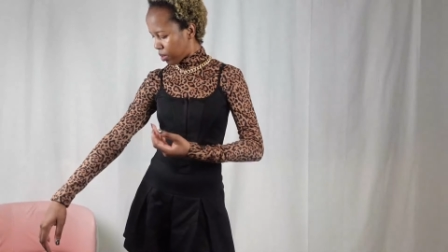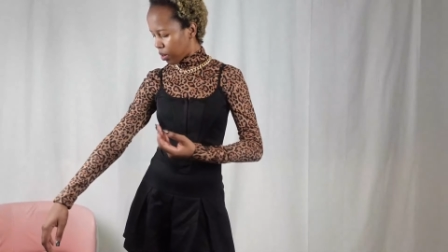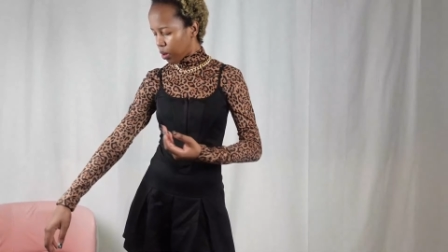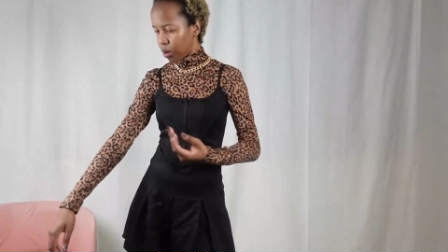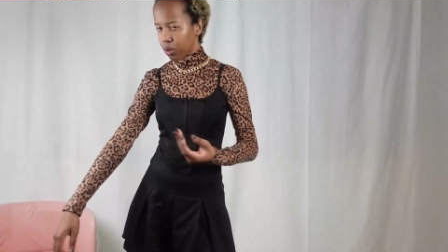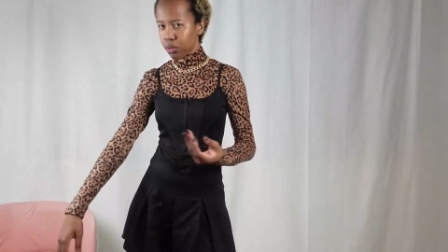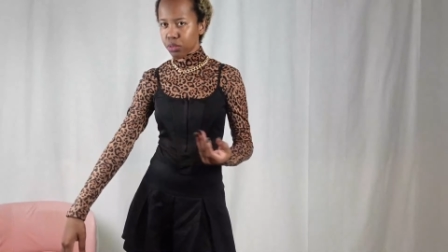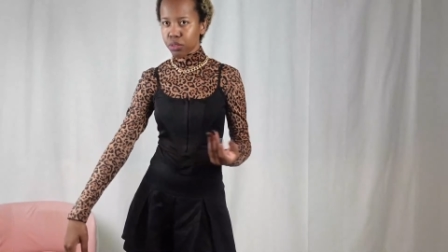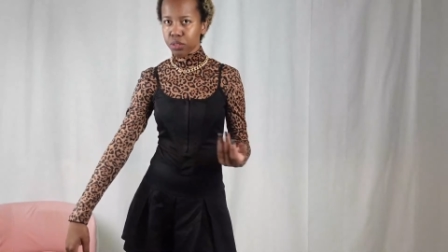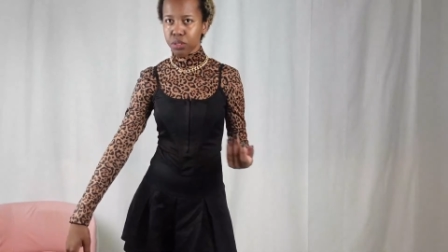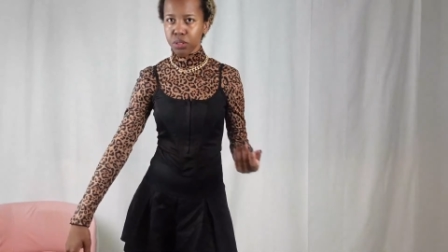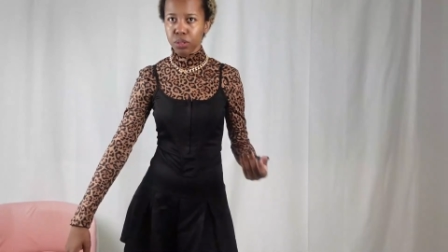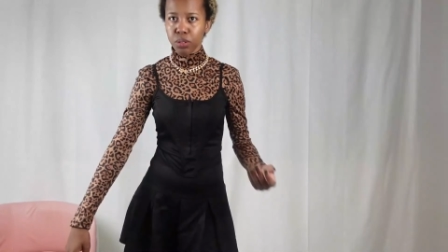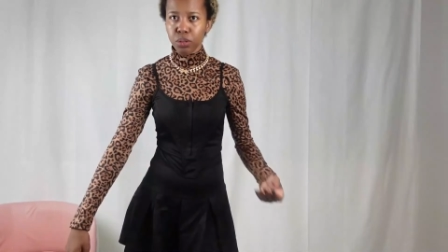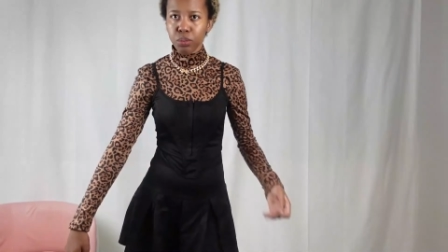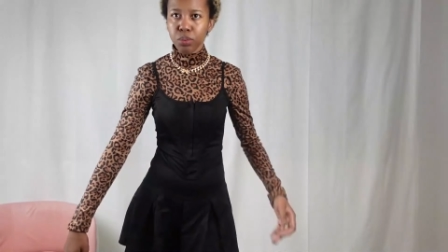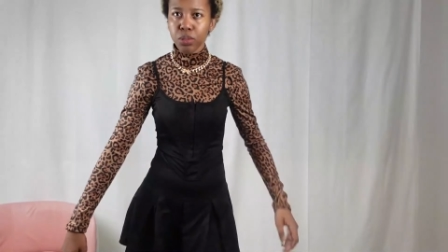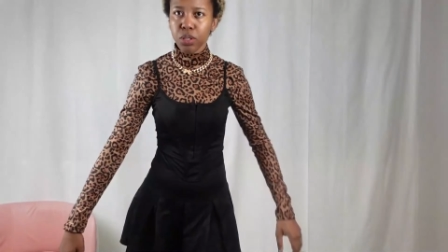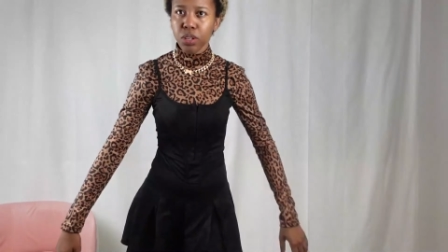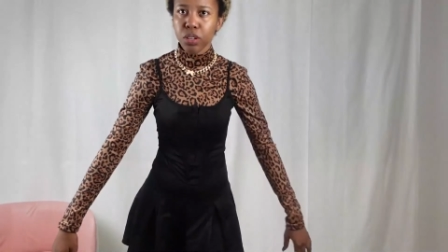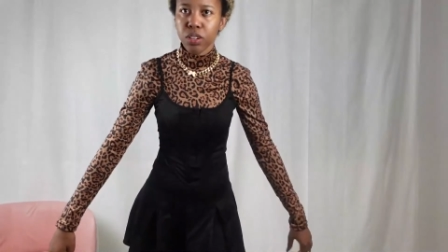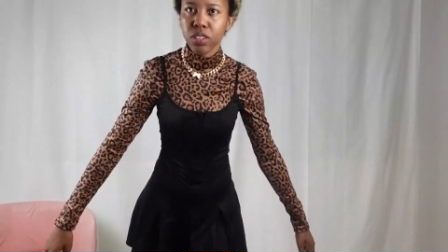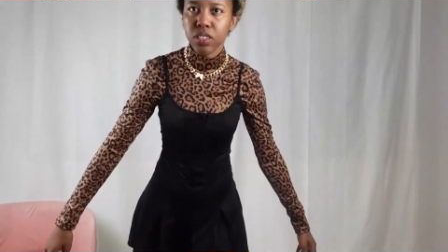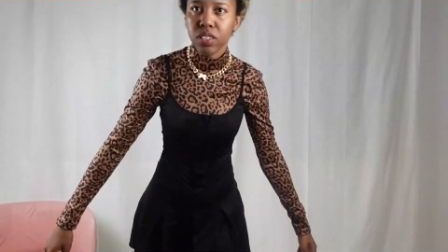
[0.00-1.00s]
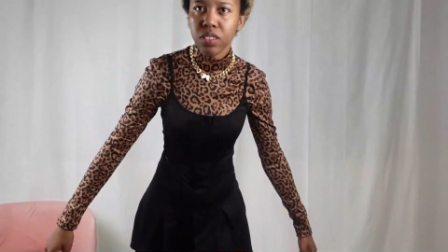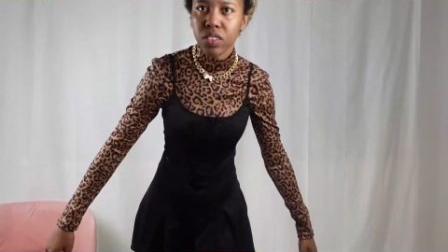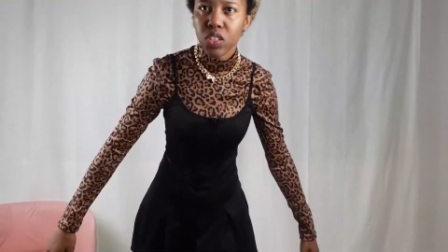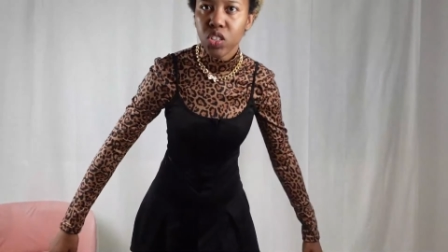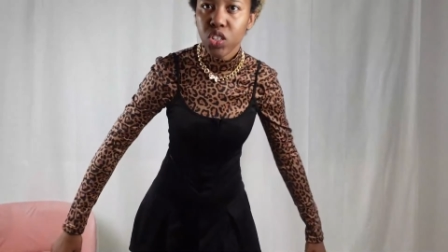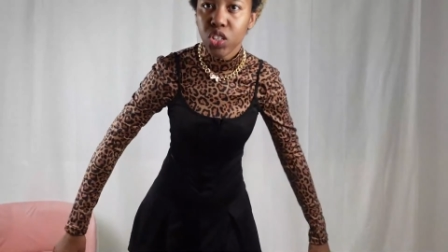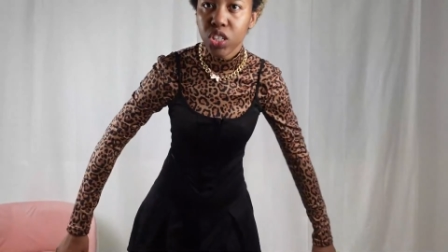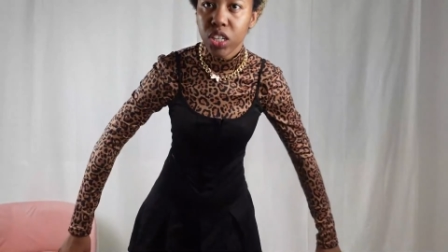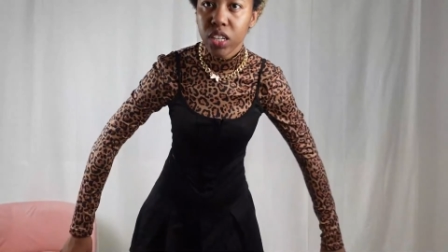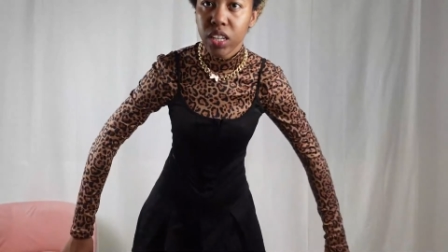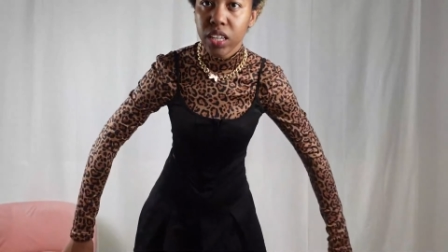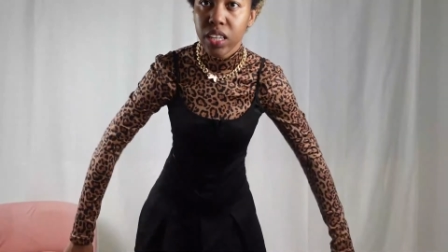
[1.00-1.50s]
also because the
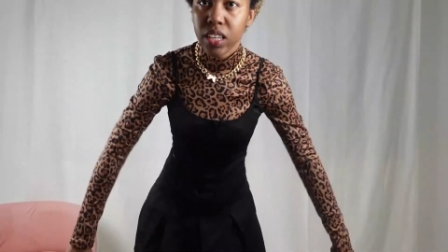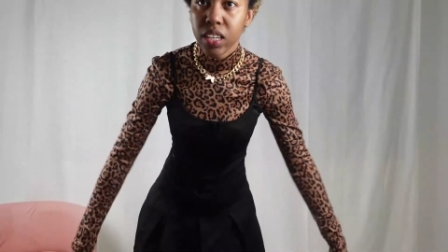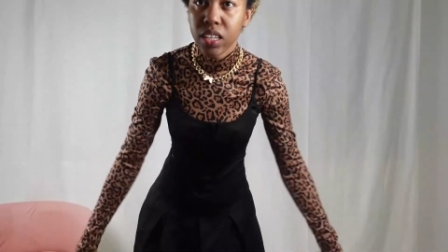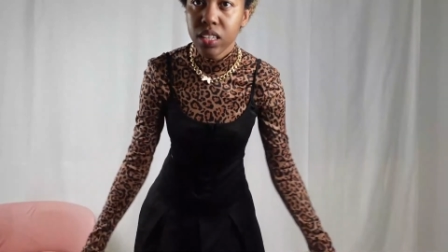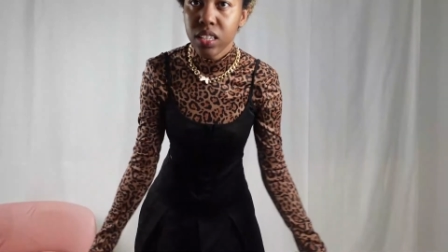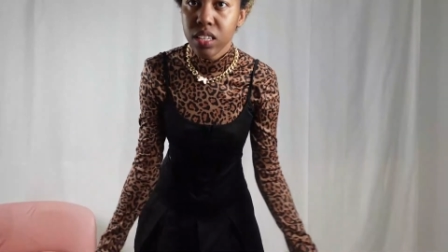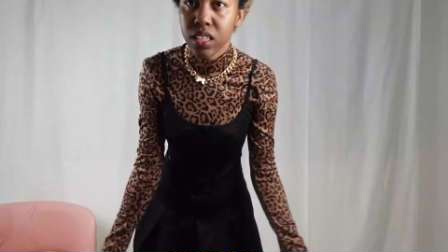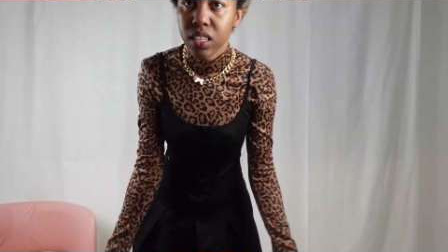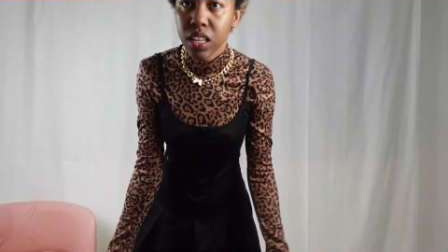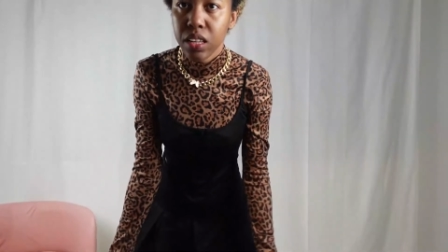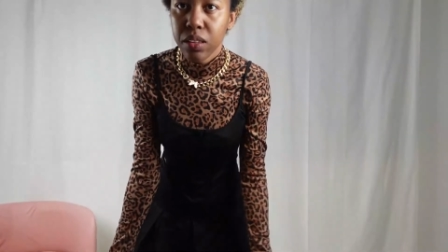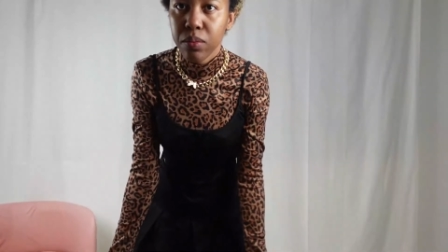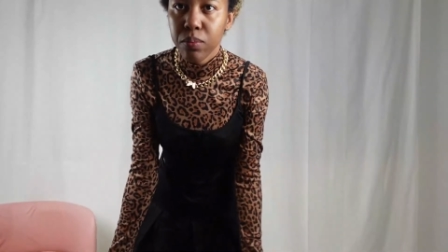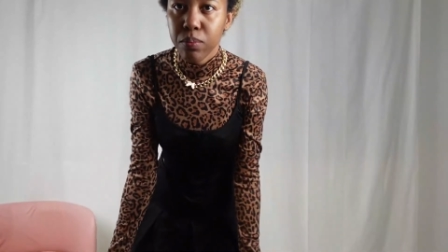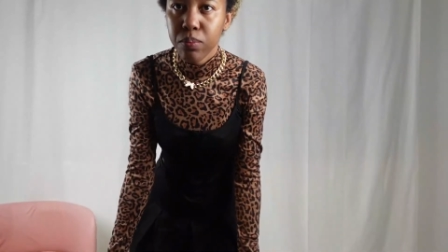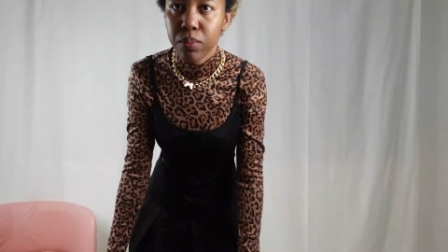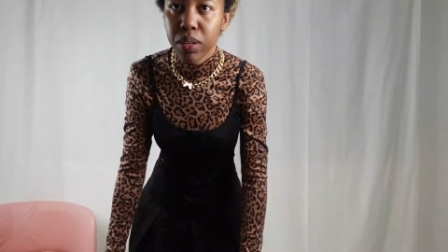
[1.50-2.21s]
shirt i guess is like